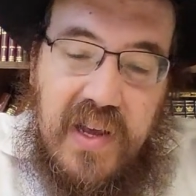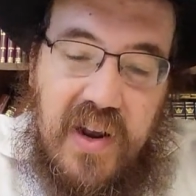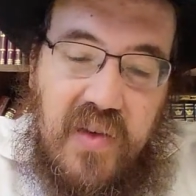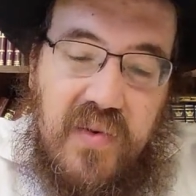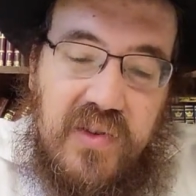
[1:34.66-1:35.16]

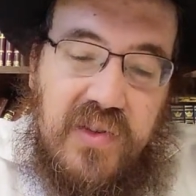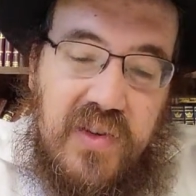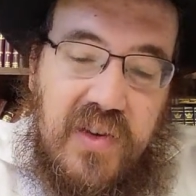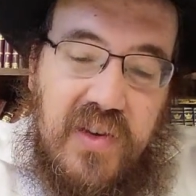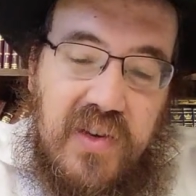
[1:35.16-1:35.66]
other words,
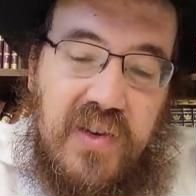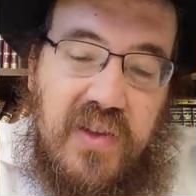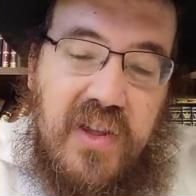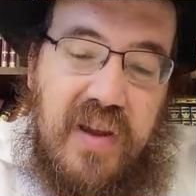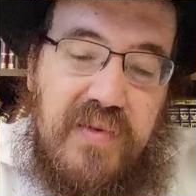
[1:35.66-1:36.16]
the
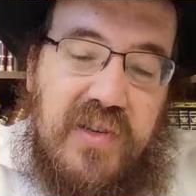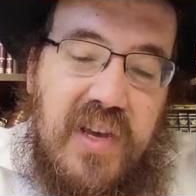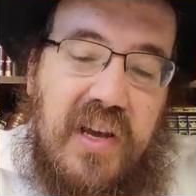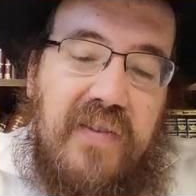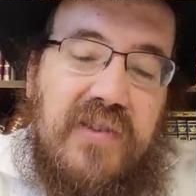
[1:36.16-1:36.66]
Rebbe is
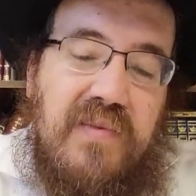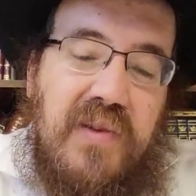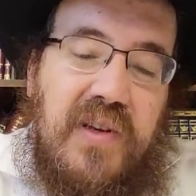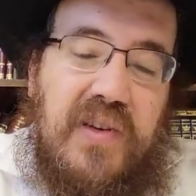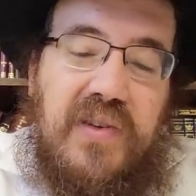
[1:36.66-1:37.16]
saying, if
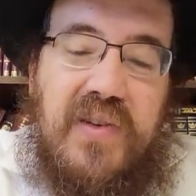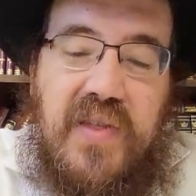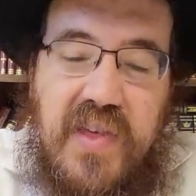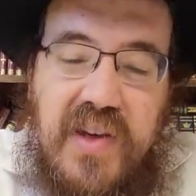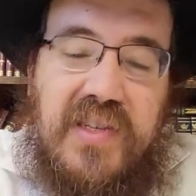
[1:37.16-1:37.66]
somebody
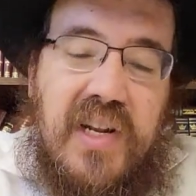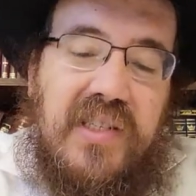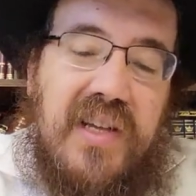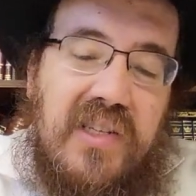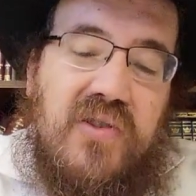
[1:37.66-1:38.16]
thinks that
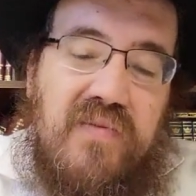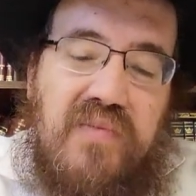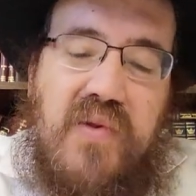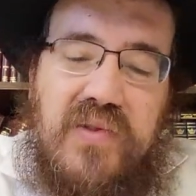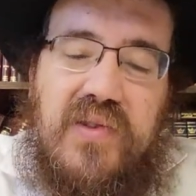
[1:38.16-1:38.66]
it's not so
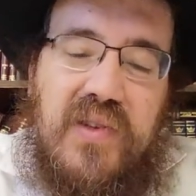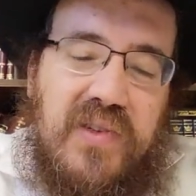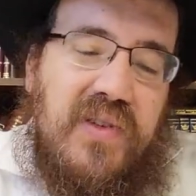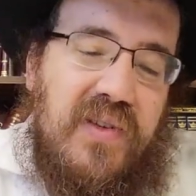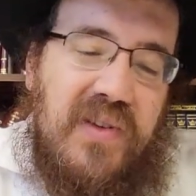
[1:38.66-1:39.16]
important,
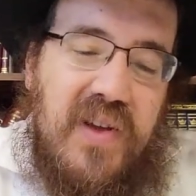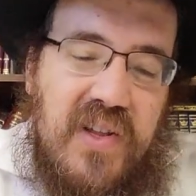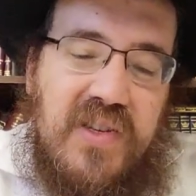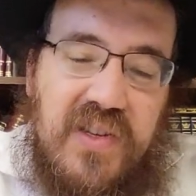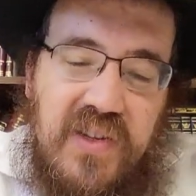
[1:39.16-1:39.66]
it's
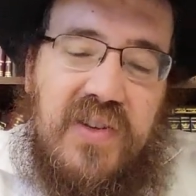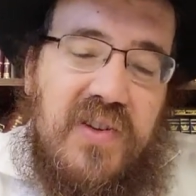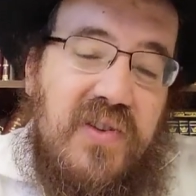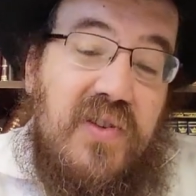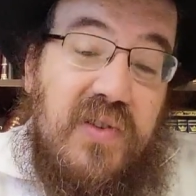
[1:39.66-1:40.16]

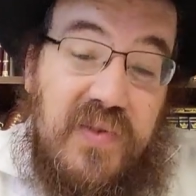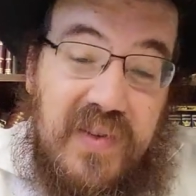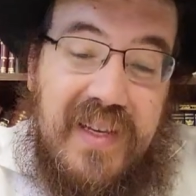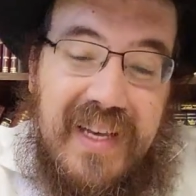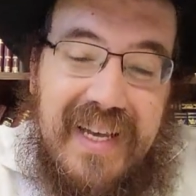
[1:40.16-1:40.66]
silly and
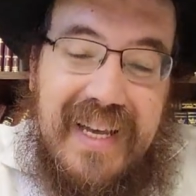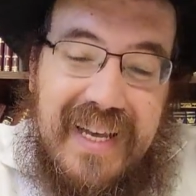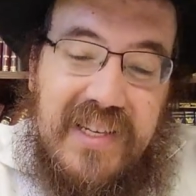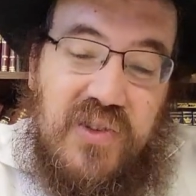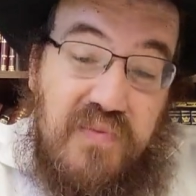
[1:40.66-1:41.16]

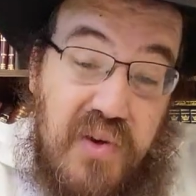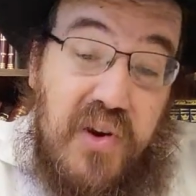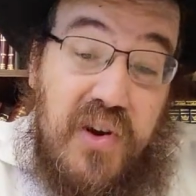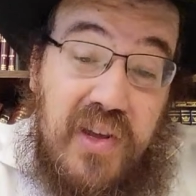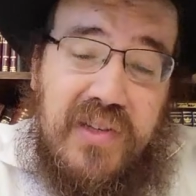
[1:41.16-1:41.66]

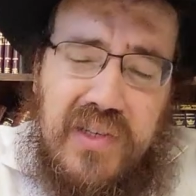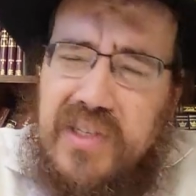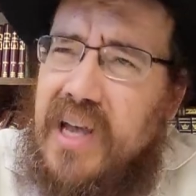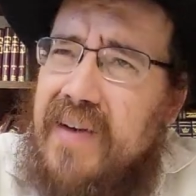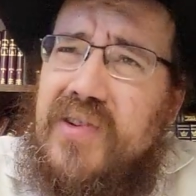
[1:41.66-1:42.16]
stupidity,
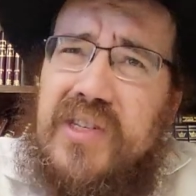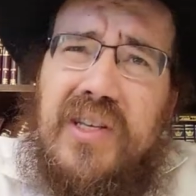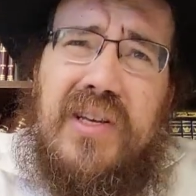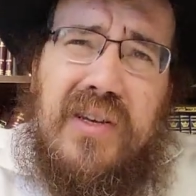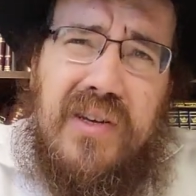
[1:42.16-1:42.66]
it's
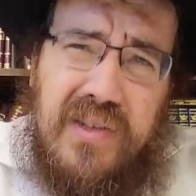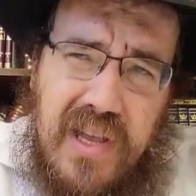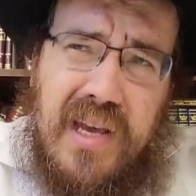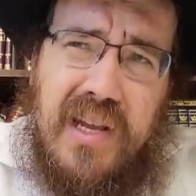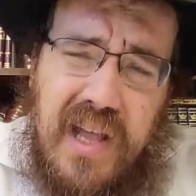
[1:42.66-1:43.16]
obviously
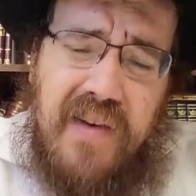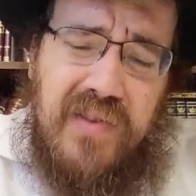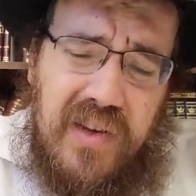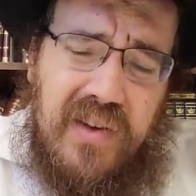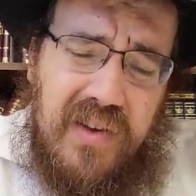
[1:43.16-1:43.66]
taking
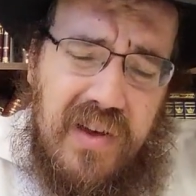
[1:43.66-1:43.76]
davening